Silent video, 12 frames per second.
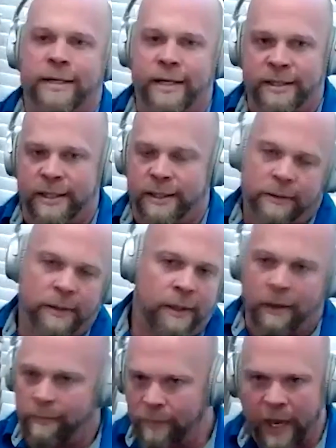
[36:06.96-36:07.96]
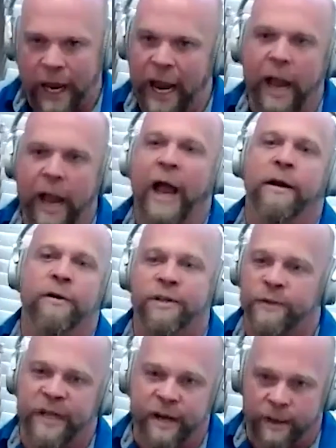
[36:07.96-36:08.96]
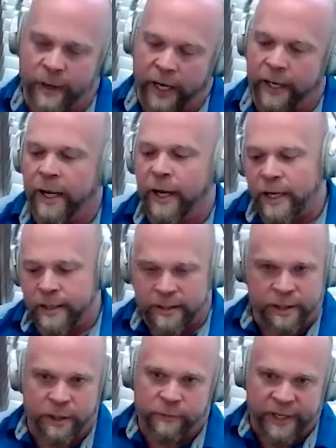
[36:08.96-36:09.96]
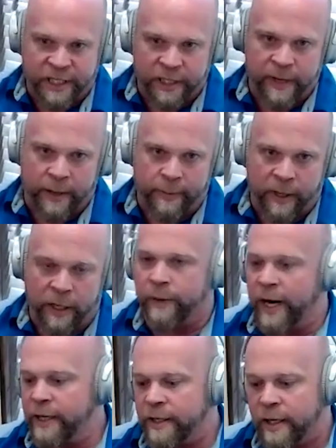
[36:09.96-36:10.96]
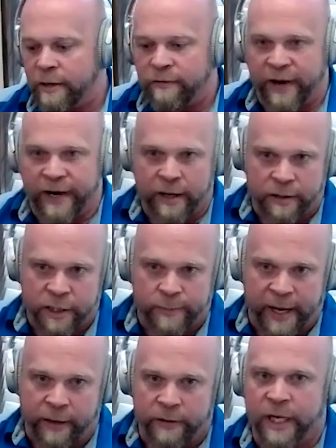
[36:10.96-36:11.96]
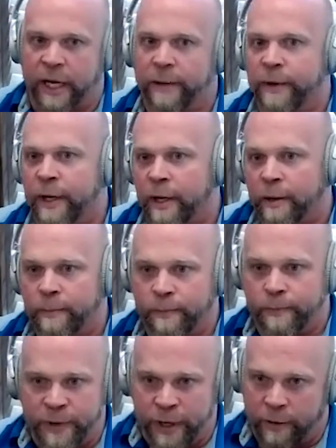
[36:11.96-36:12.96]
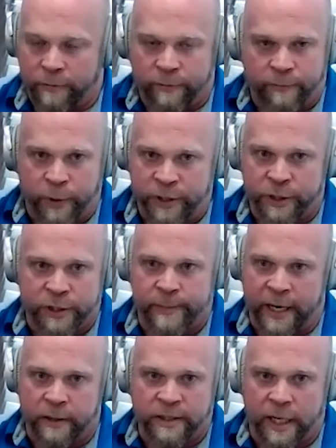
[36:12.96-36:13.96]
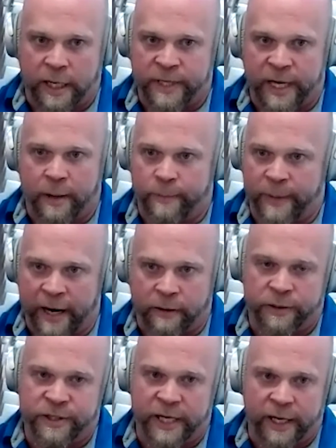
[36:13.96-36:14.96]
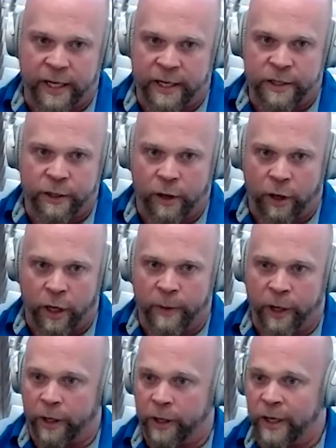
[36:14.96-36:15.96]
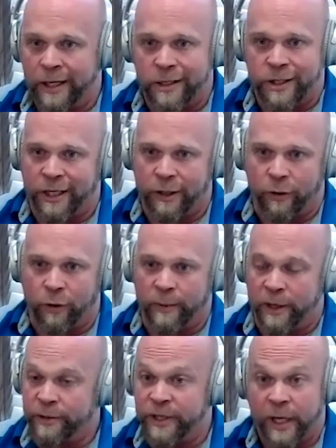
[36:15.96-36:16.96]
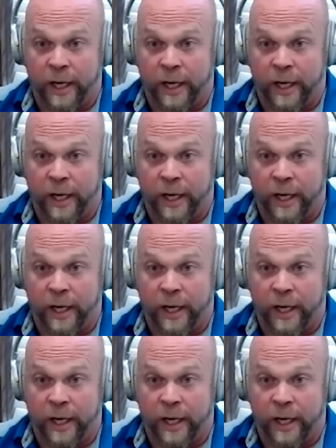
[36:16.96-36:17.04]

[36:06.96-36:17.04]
easy? I can do this with anybody. Get your resting metabolic rate, find out your somatotype, you know, put your somatotype diet macro set into your R M R, check your hormones,